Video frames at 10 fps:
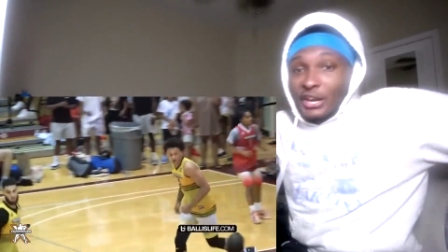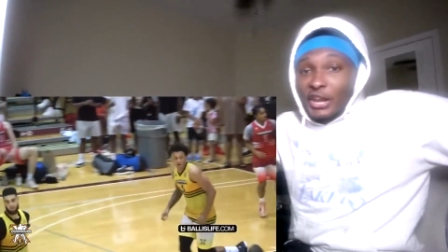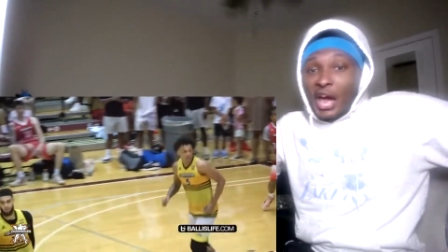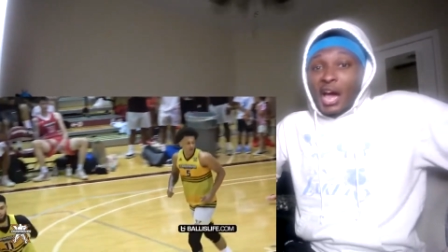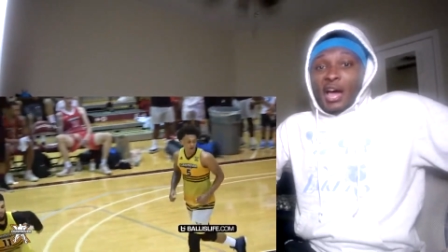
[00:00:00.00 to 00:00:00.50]

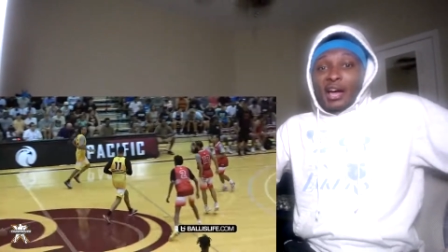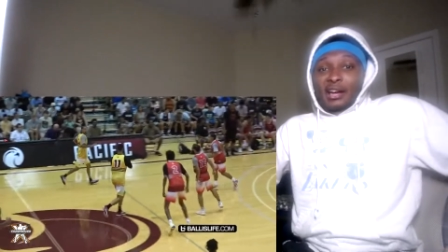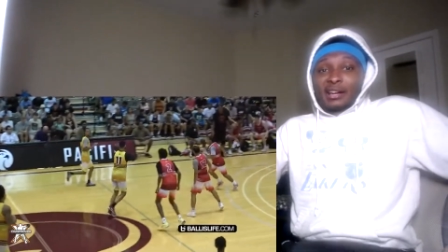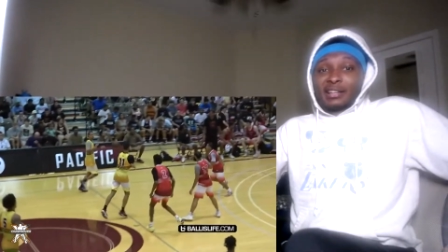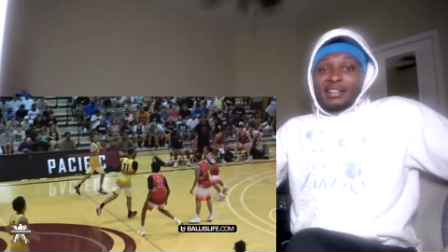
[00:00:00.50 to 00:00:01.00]
Nah,
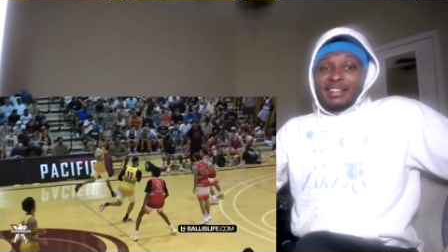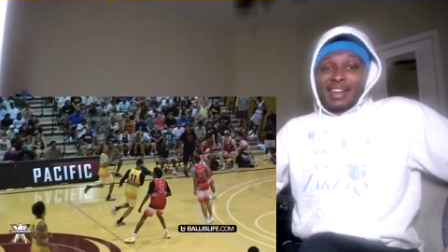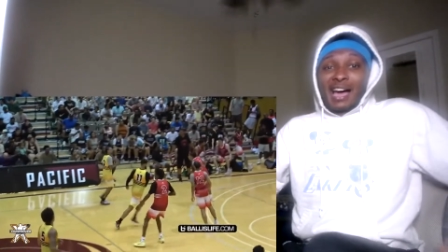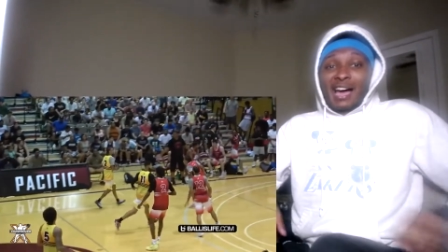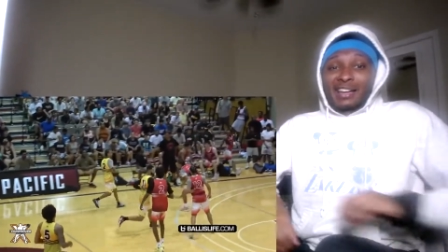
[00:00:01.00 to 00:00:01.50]

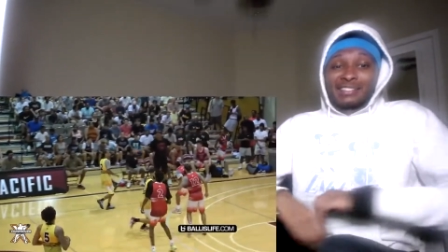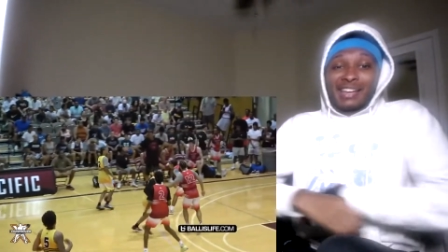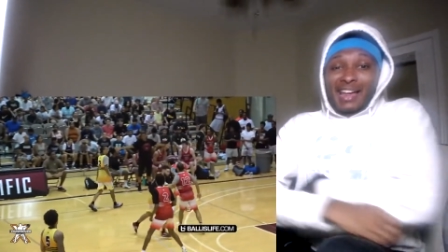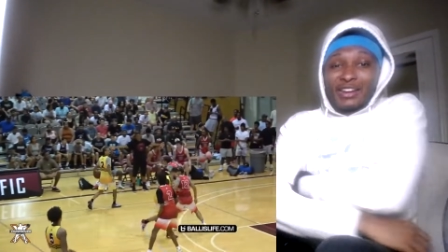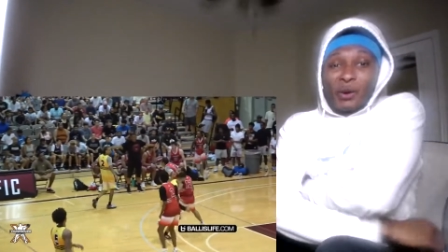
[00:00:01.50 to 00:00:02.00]
nah,
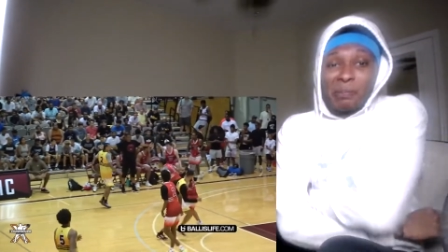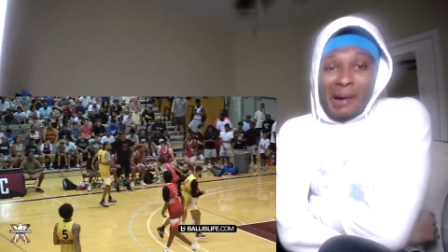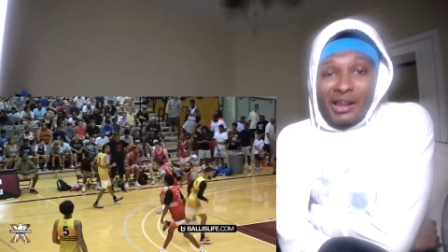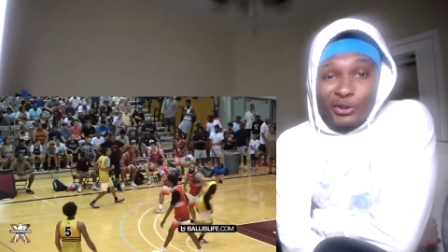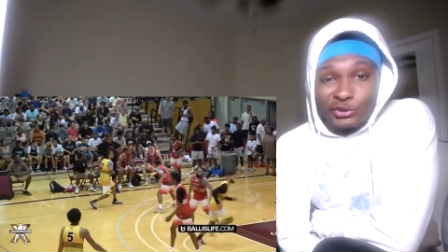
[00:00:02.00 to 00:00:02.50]
yeah, I know
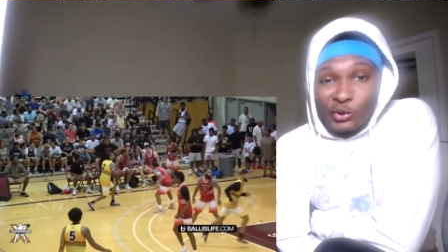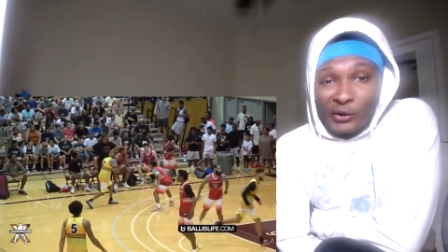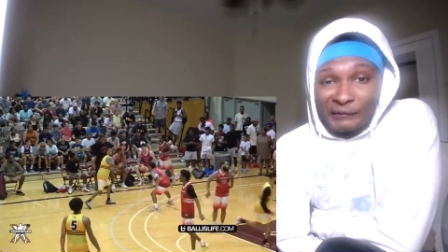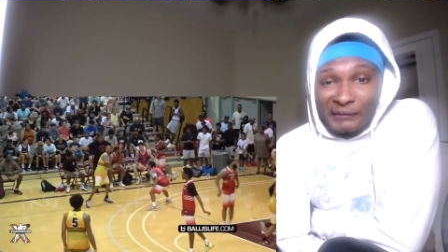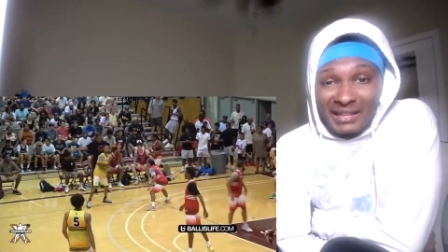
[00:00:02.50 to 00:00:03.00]
Paolo
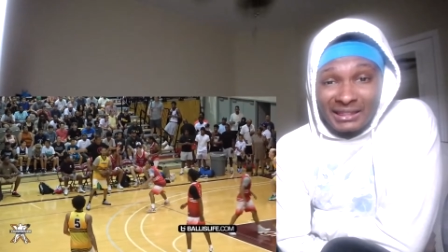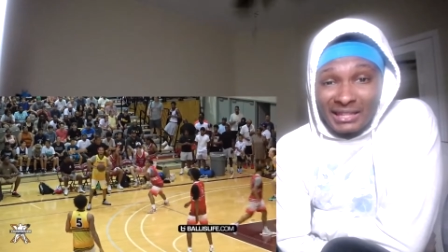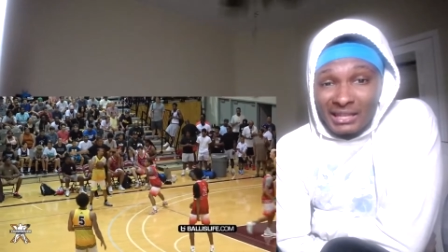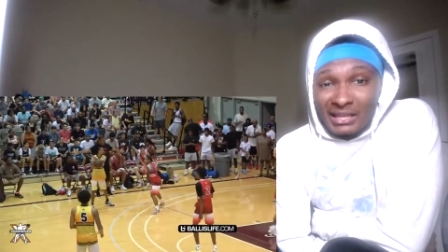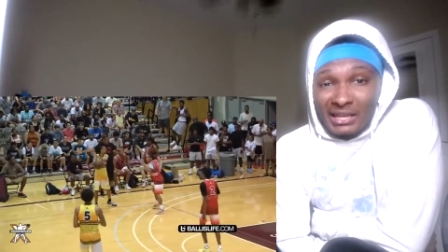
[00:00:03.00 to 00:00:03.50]
scored
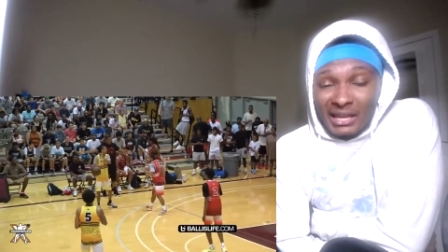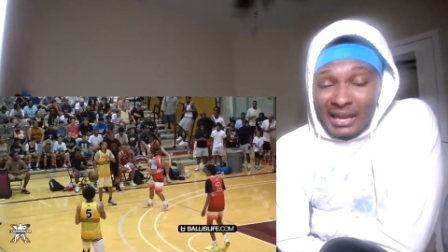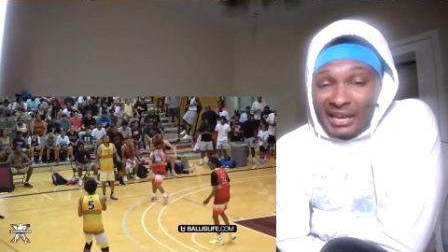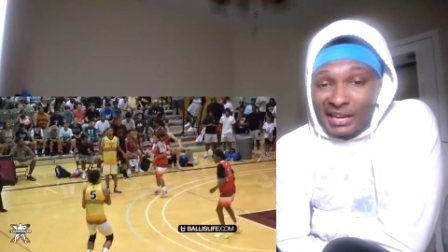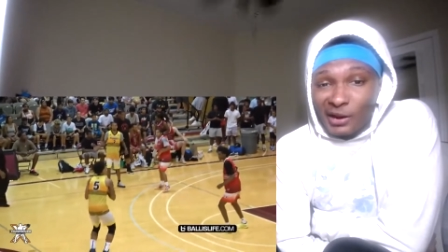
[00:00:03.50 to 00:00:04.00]
50,
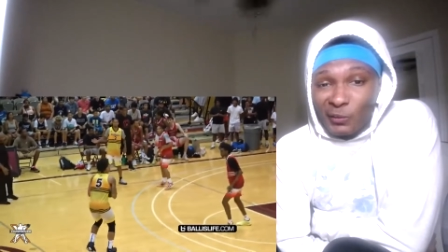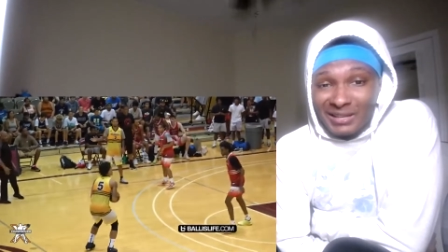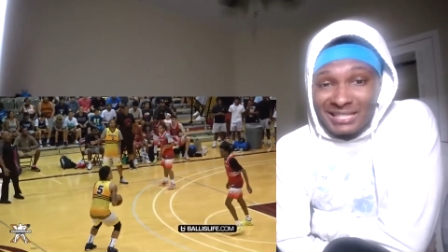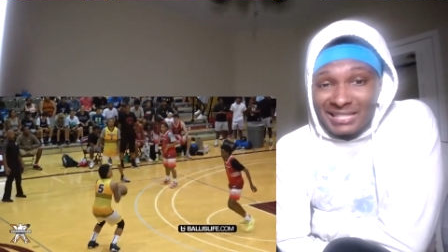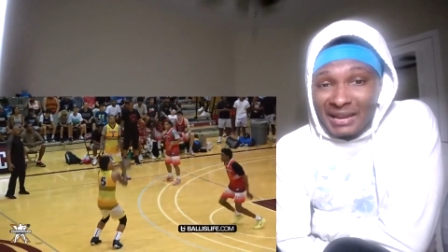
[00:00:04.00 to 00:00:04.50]
and uh,
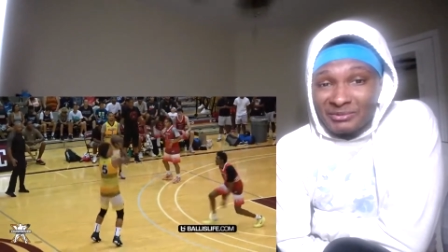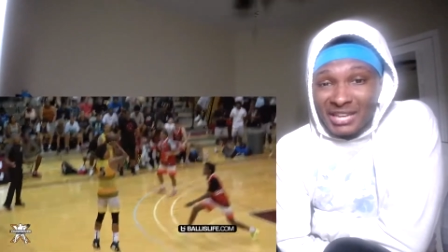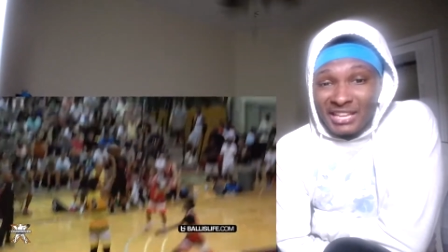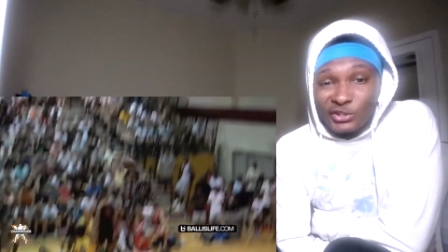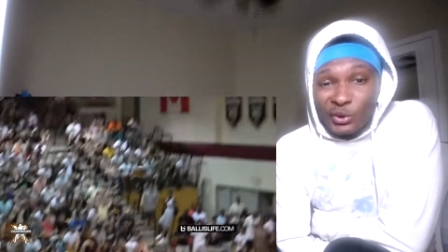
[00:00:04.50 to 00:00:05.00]
what's his name,
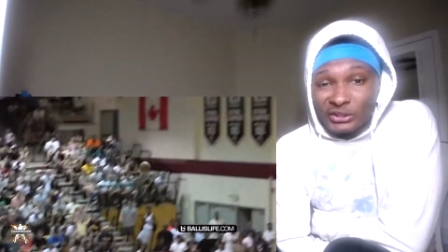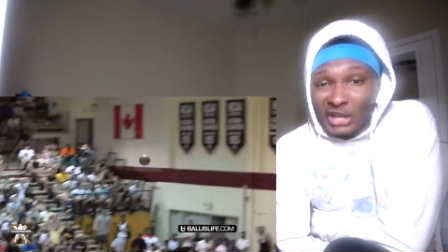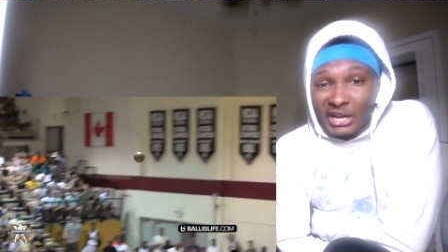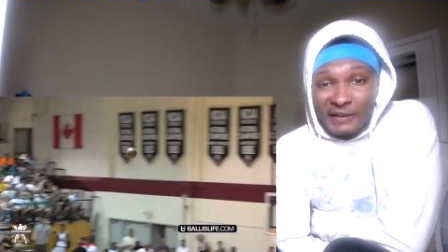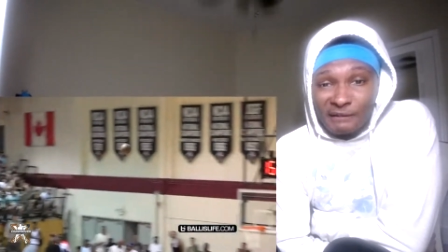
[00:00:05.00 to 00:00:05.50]
Chet scored
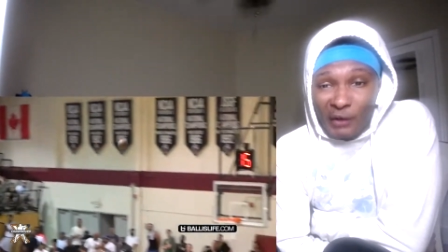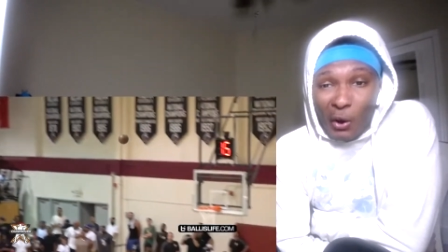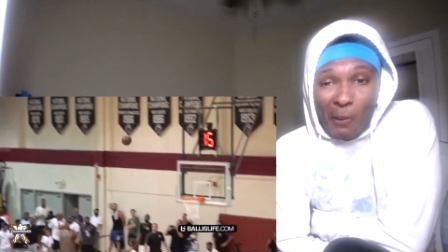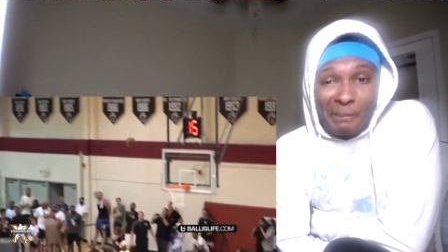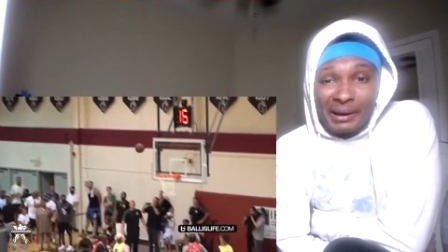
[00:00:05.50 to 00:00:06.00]

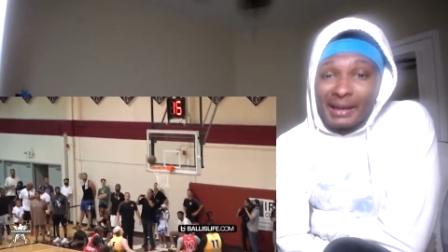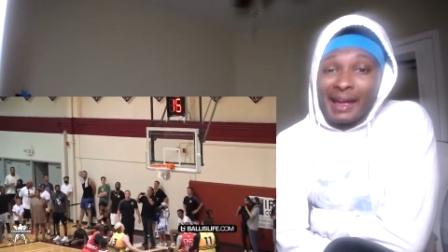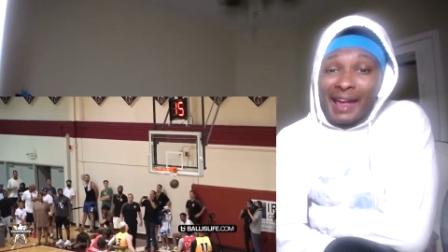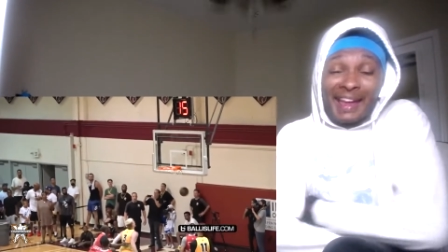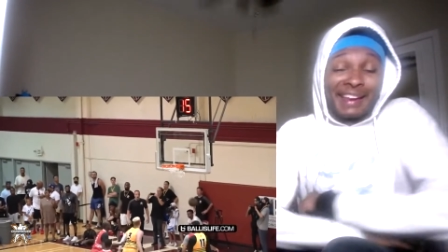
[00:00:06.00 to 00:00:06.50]
34, but
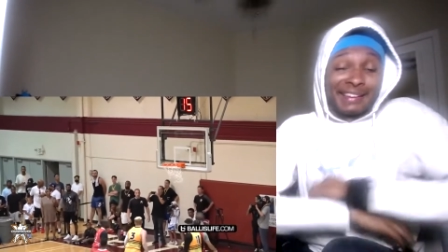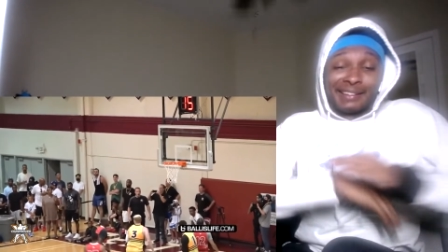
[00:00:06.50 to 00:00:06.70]
hey,